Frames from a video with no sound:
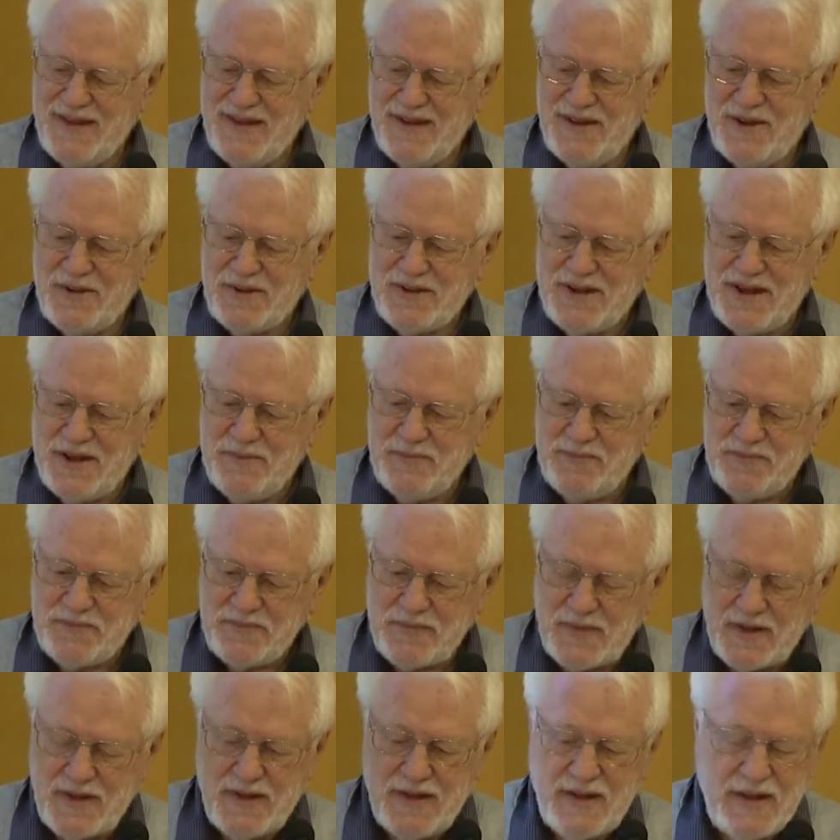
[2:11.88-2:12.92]
Okay.
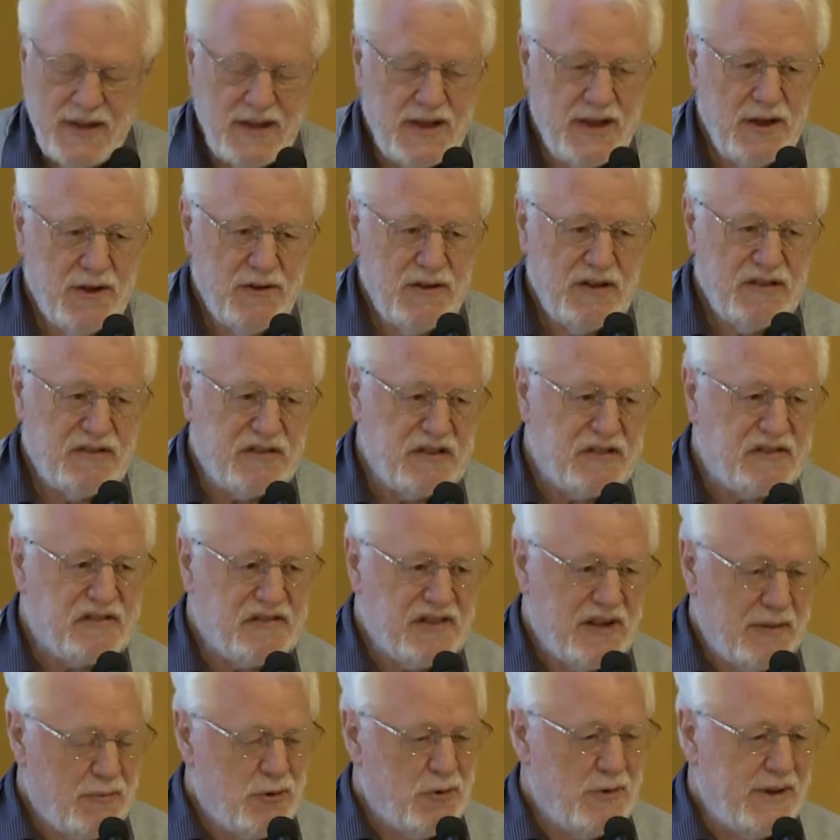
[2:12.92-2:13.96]
Here is a
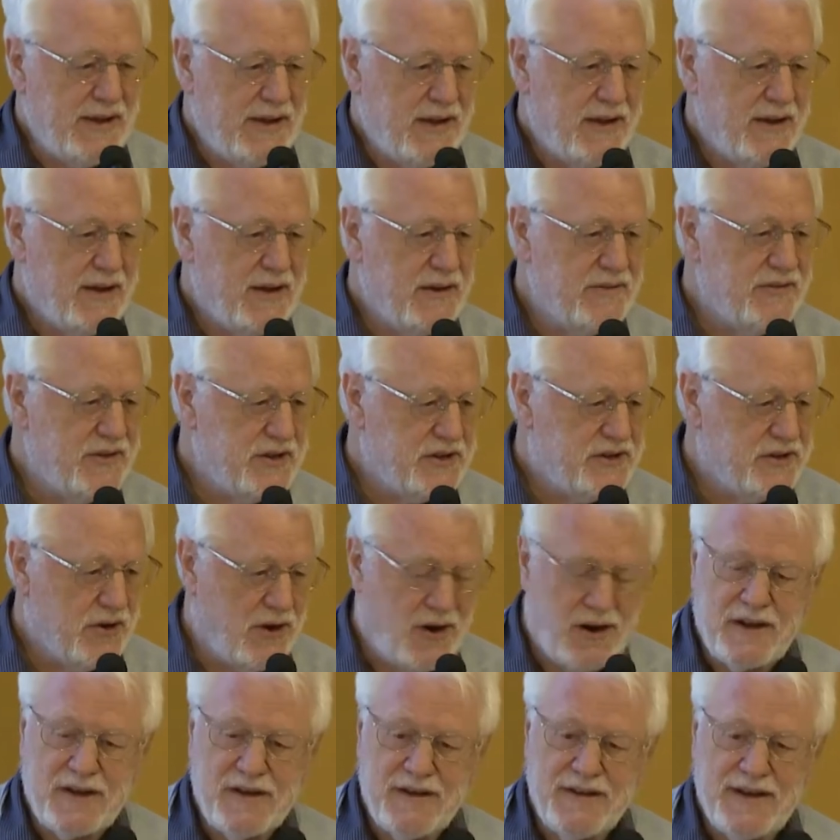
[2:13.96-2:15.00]
summary of the
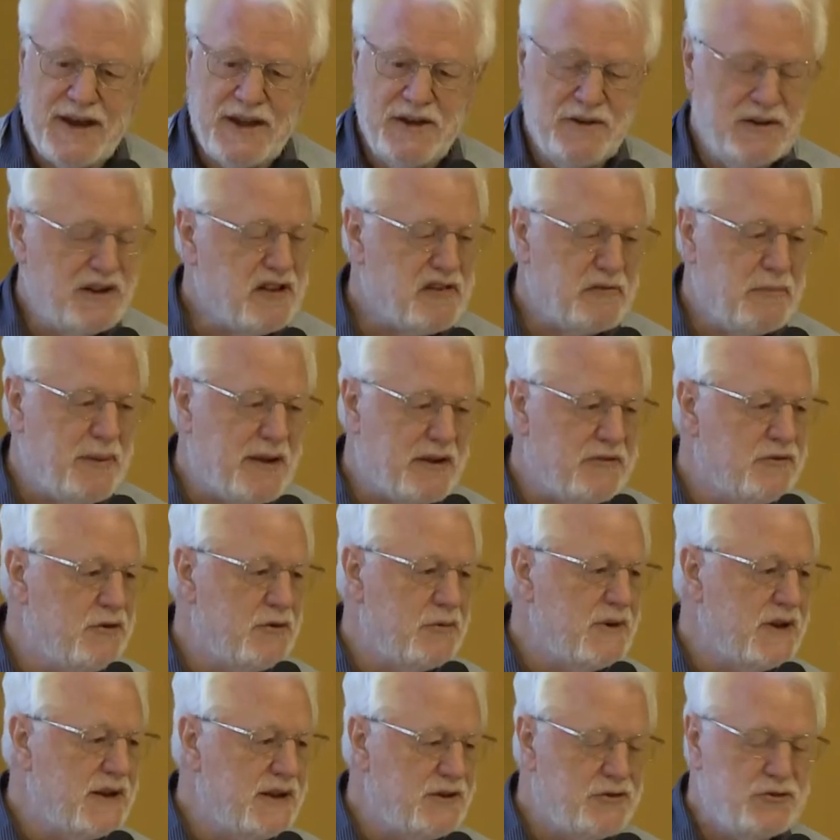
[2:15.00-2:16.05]
talk. I don't expect you
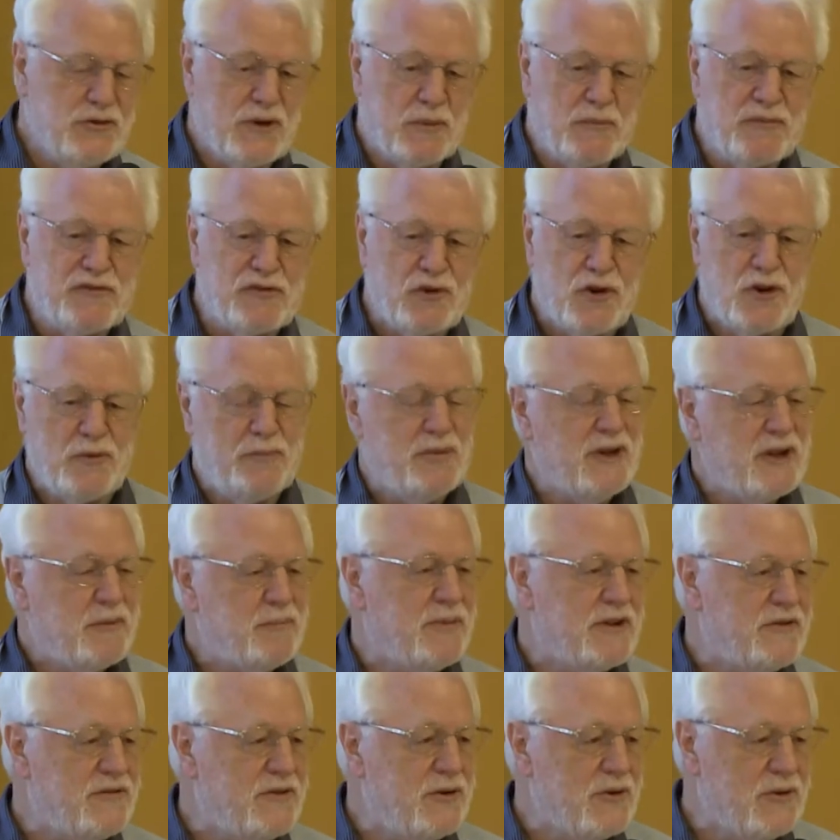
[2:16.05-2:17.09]
really to absorb it,
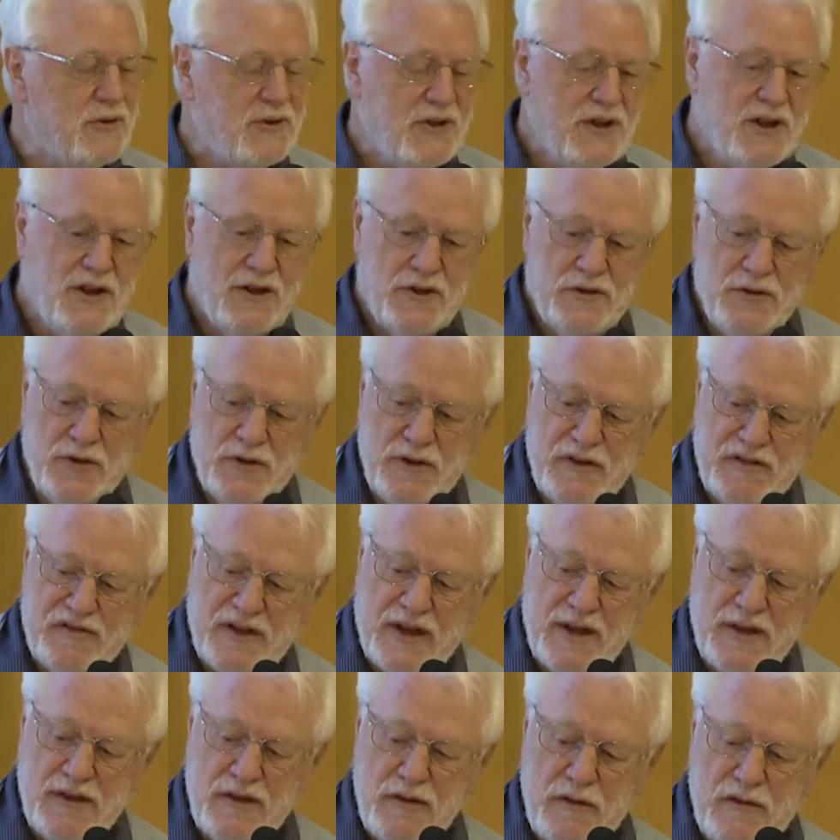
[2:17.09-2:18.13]
but you'll notice
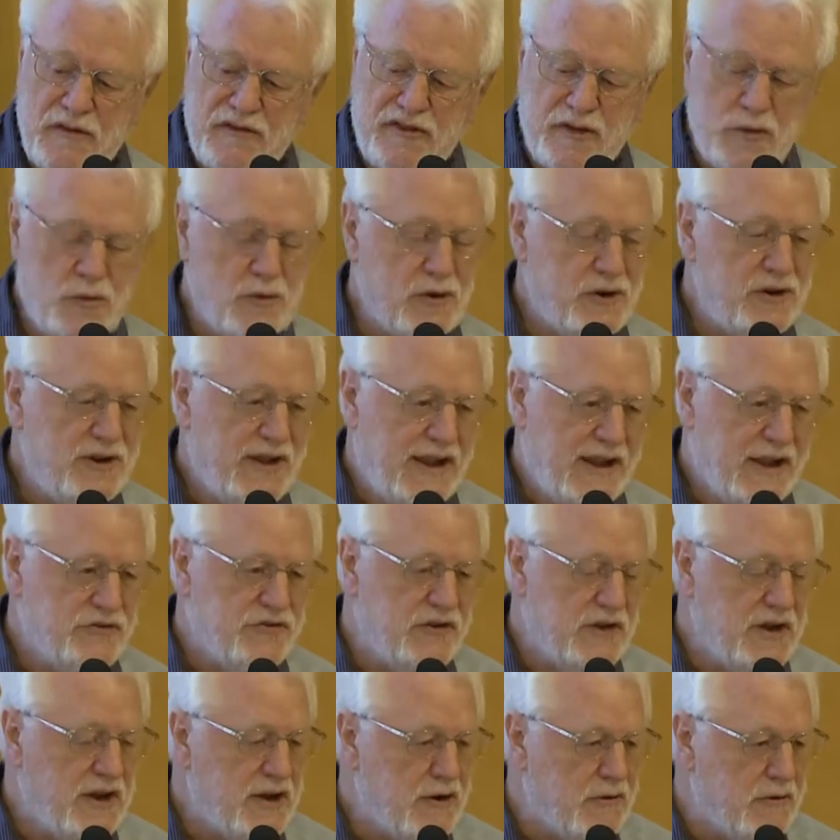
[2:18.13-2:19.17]
I use the word
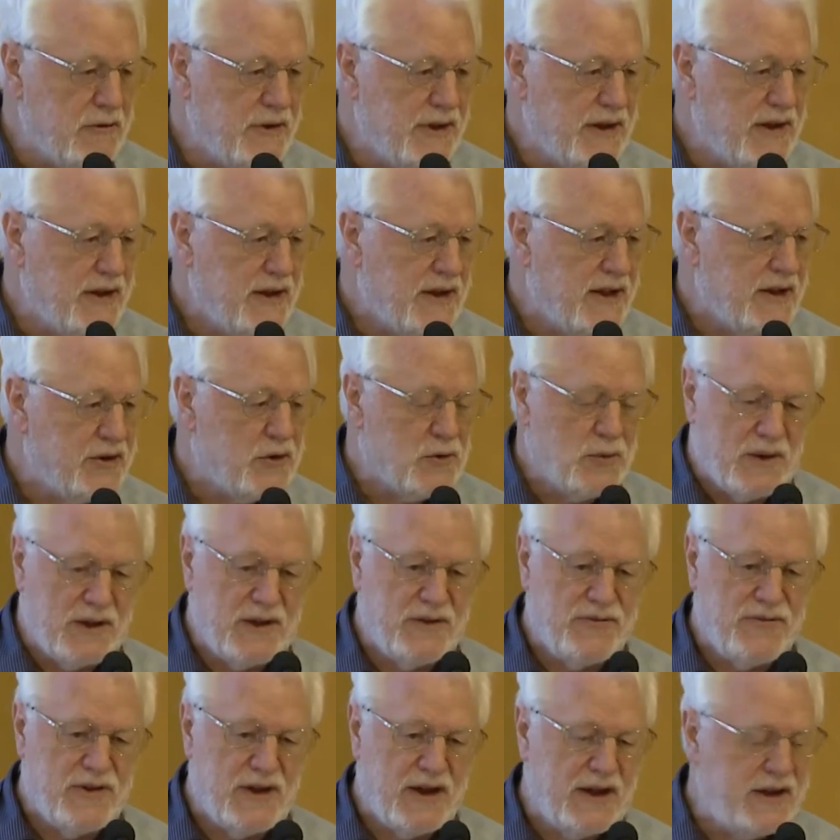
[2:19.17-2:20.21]
engineering and
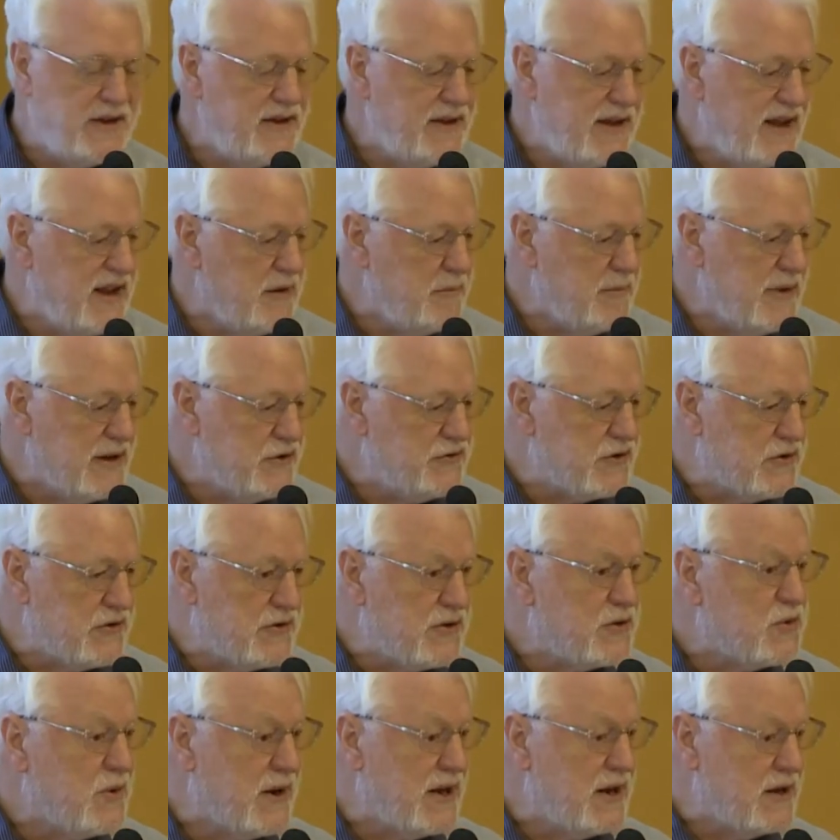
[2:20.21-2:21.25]
quantified and
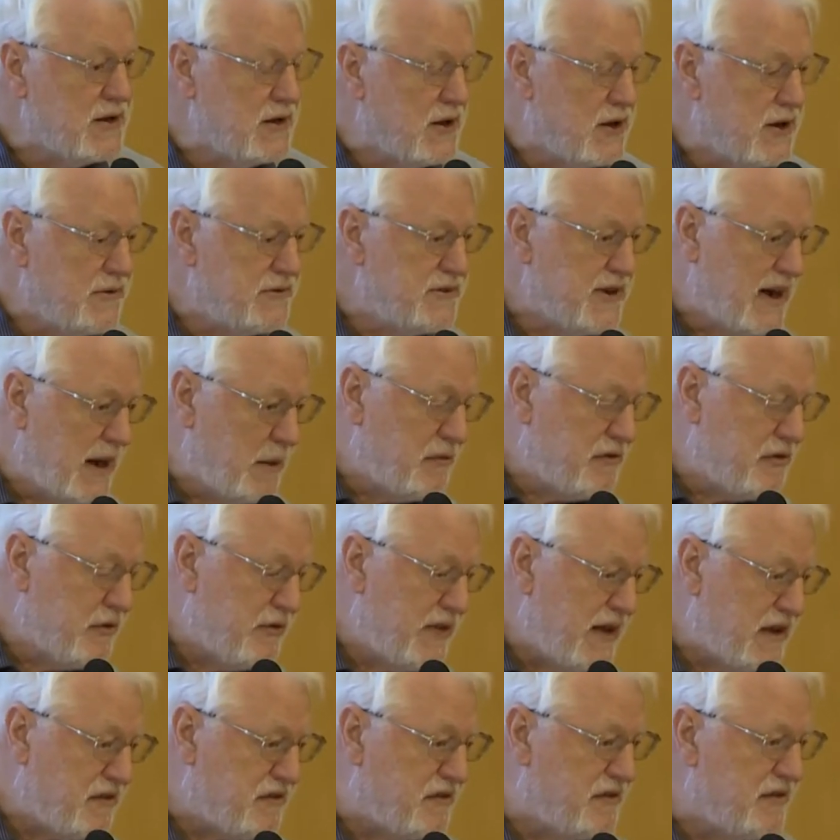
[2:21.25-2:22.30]
measured quite a lot of times. So
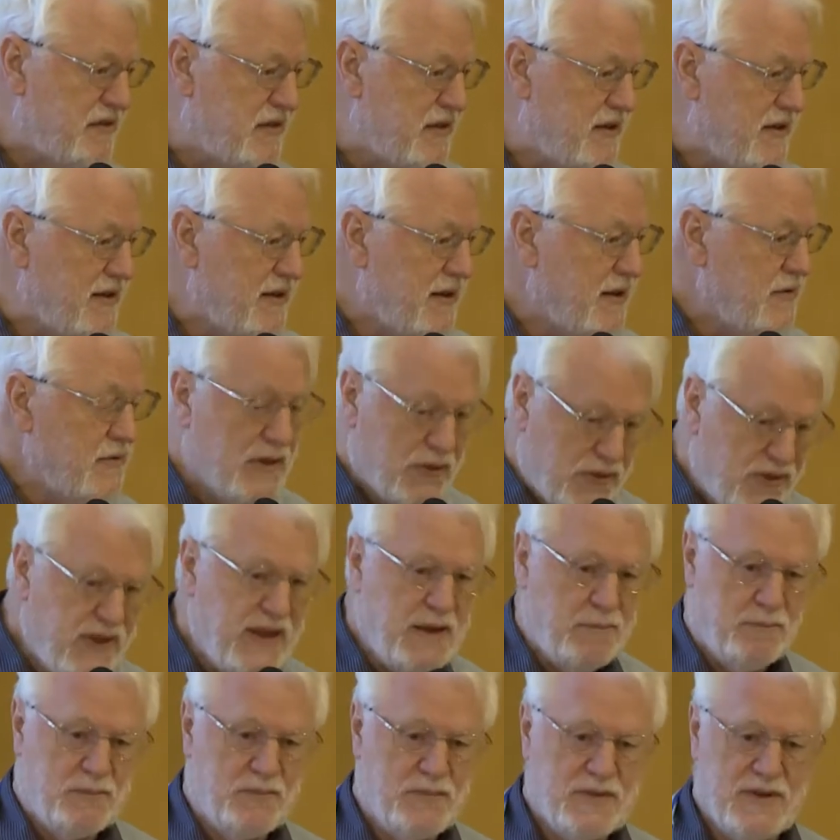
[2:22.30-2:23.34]
that's the theme.